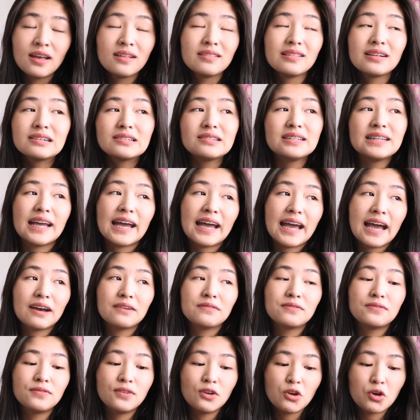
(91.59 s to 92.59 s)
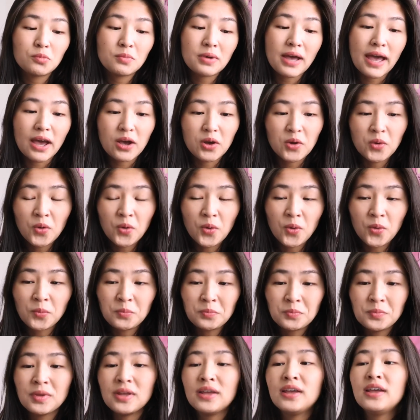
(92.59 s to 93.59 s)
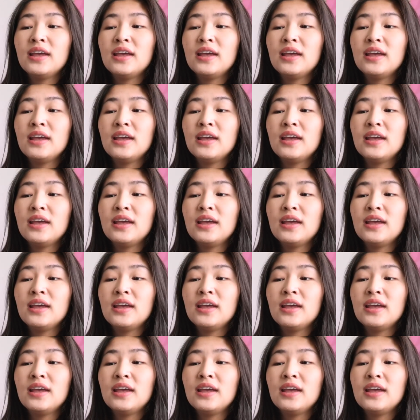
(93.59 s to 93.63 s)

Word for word: luckily I have film at home